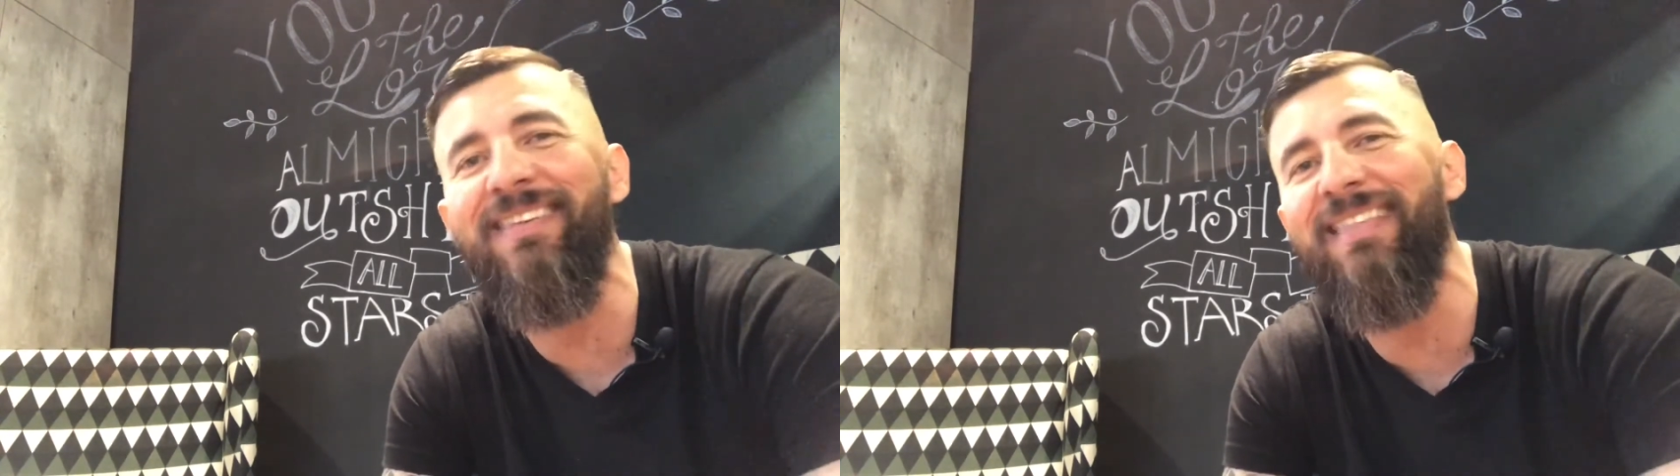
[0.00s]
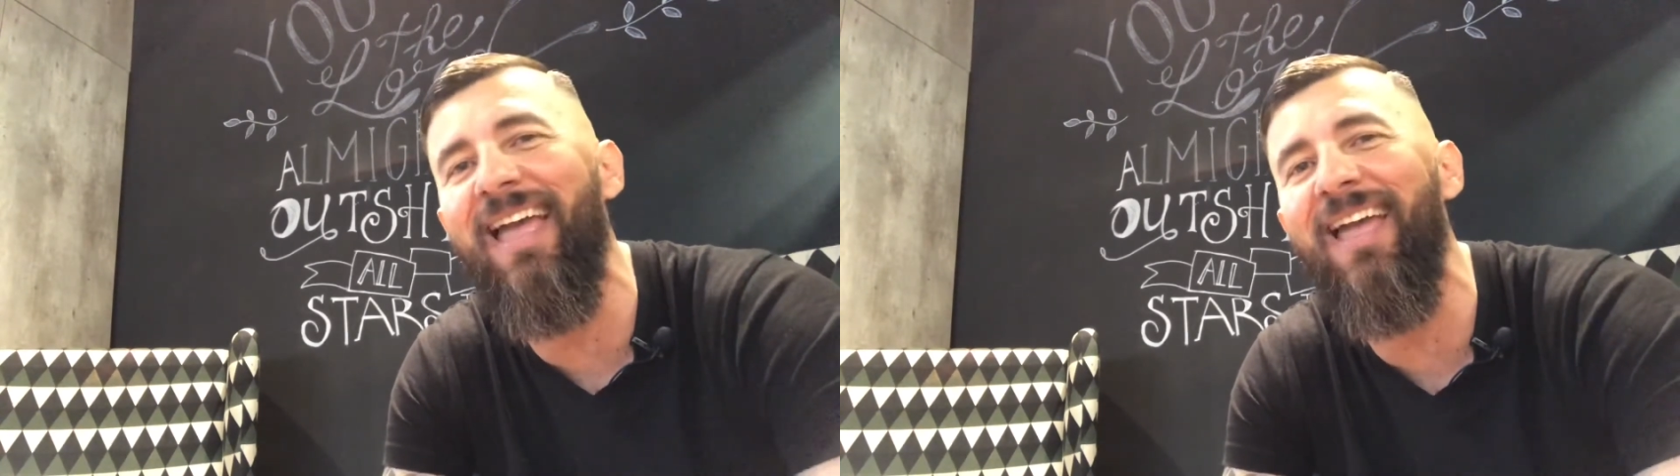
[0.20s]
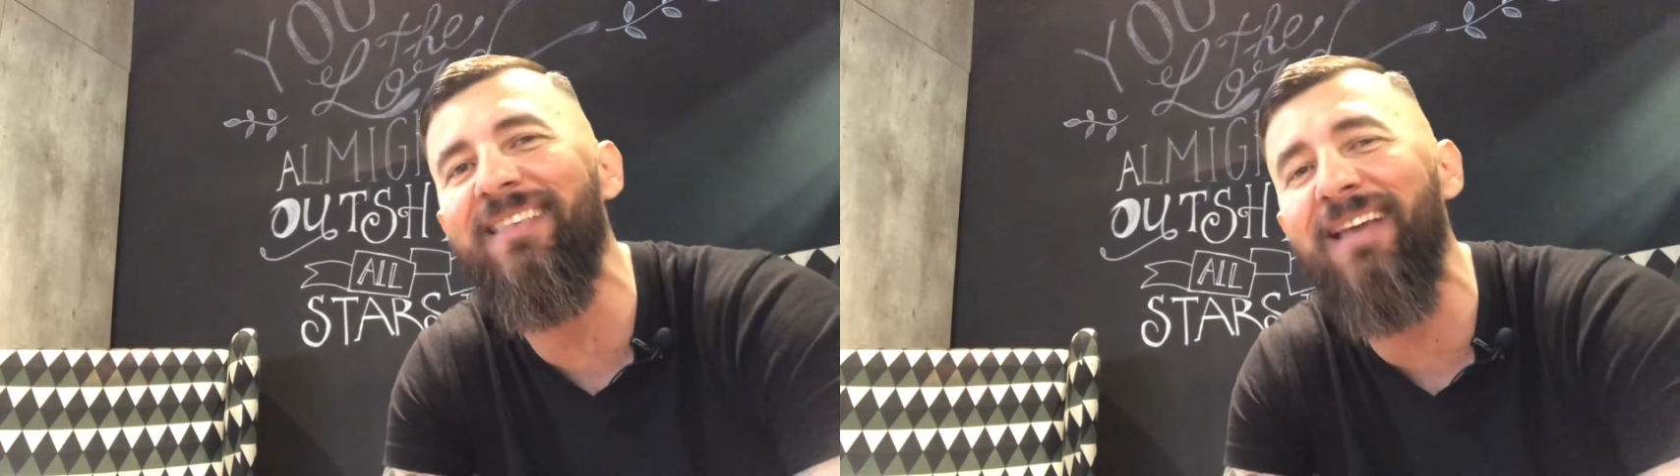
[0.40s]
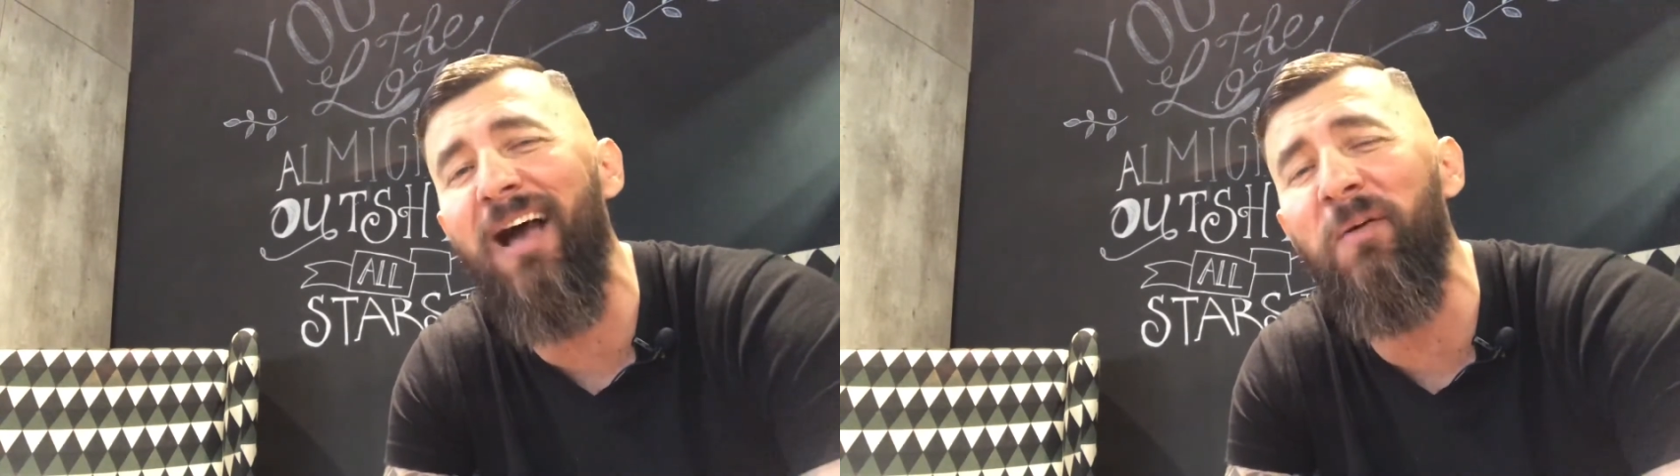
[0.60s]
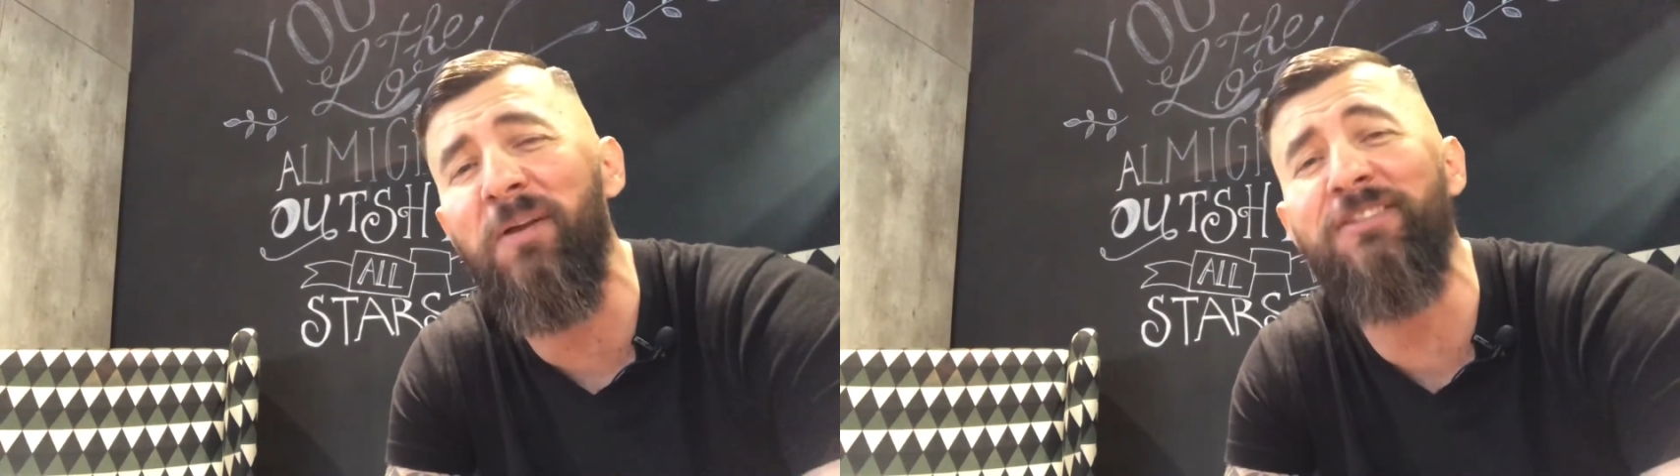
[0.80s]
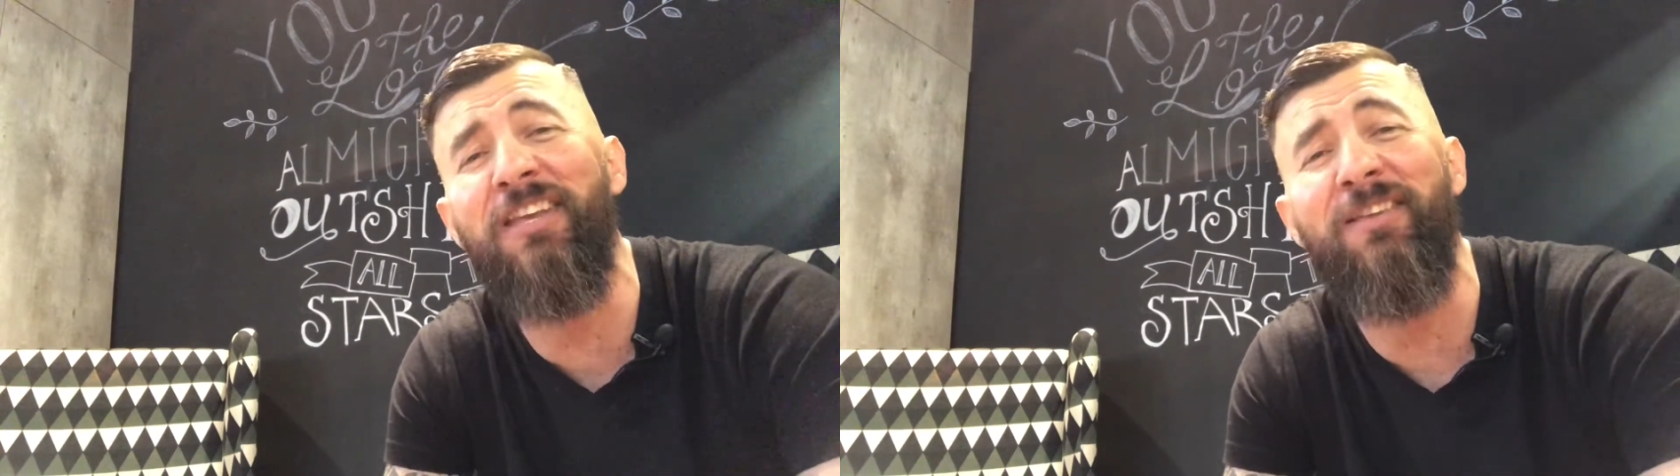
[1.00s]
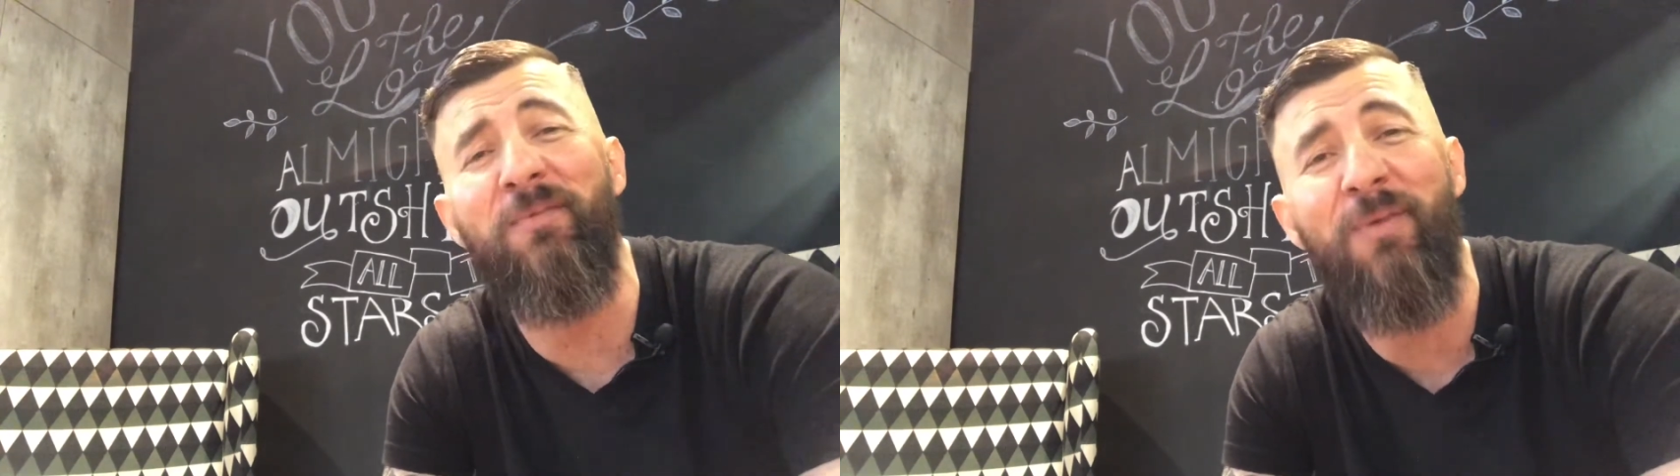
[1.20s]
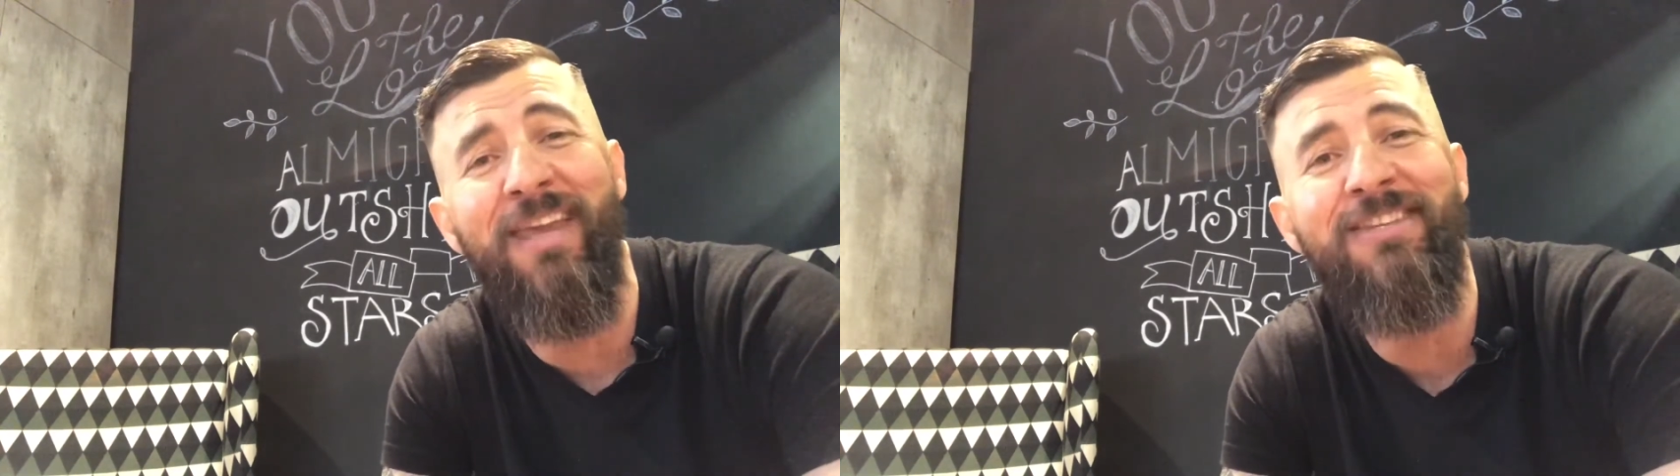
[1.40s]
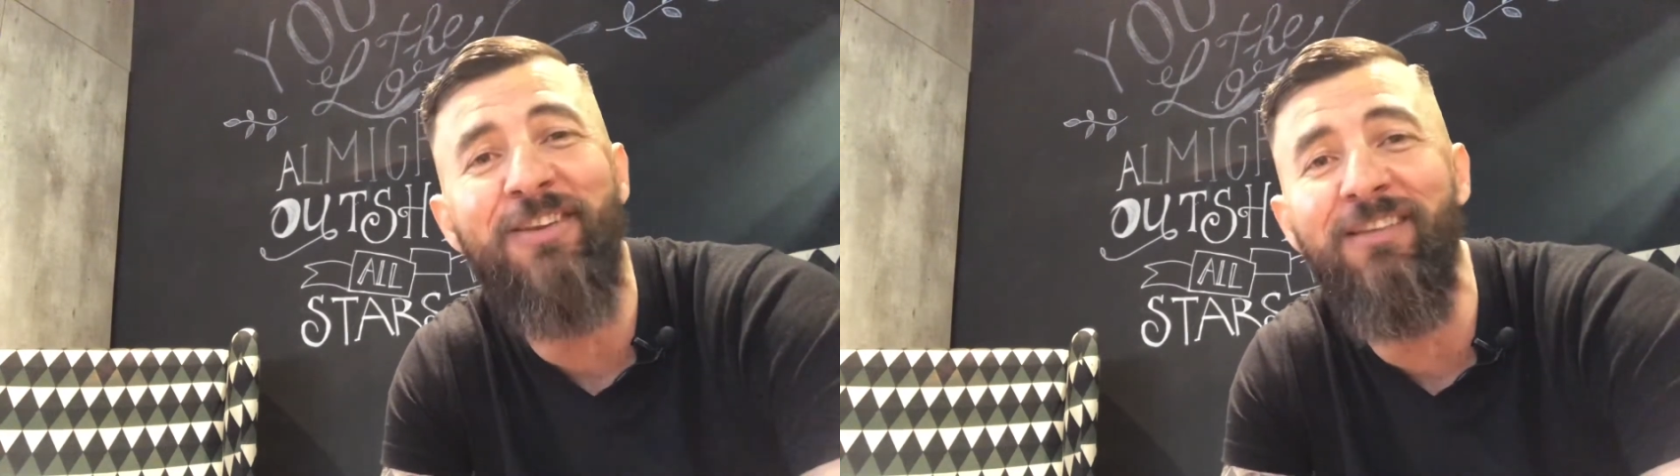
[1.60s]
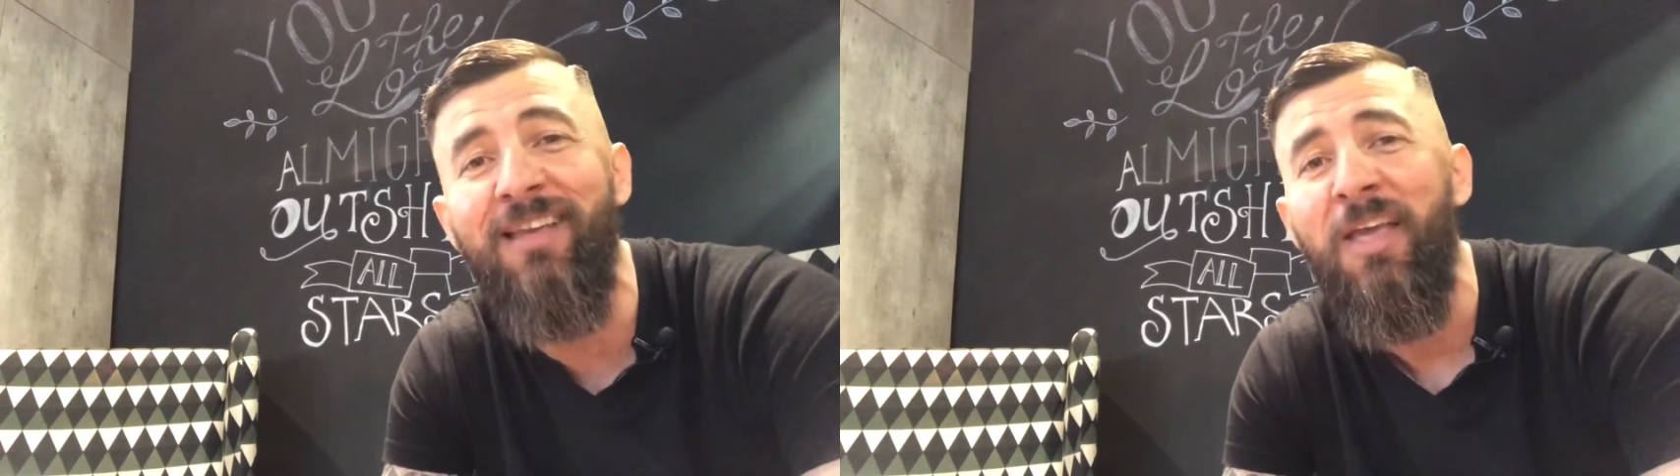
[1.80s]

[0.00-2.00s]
that our generation